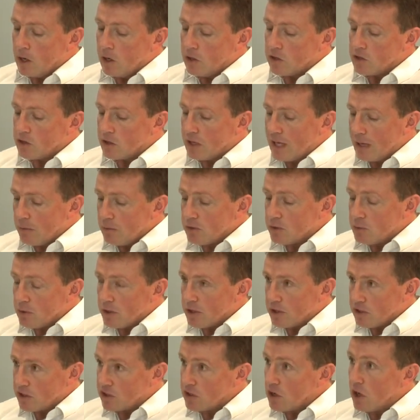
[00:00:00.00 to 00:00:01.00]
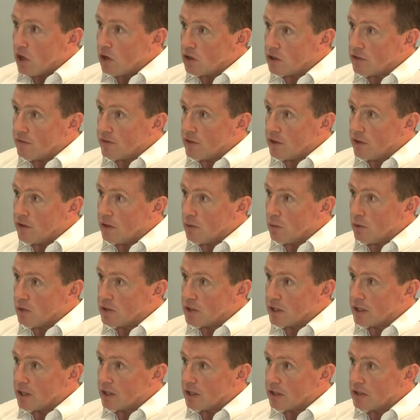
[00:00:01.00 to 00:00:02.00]
So that was where the start of the unit
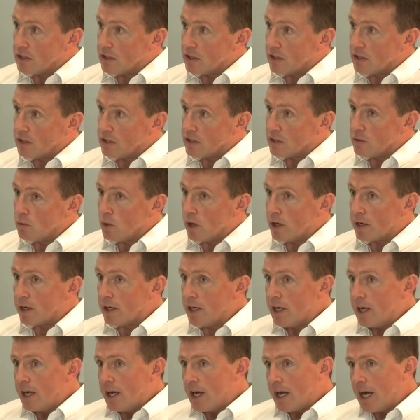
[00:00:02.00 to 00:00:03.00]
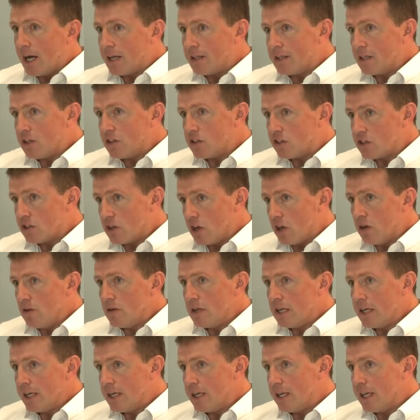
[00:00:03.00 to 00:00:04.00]
was in 1991, and then
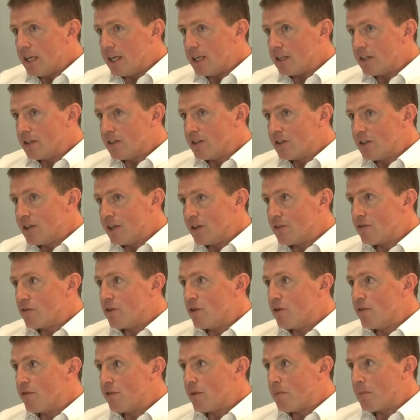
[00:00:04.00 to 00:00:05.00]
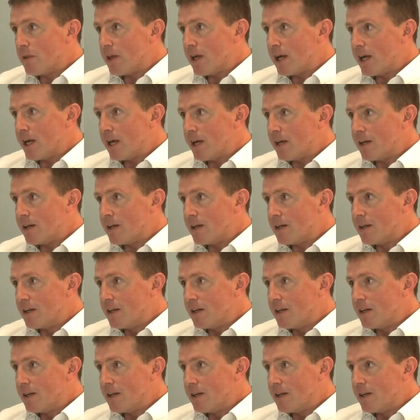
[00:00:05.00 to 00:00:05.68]
slowly it grew from there.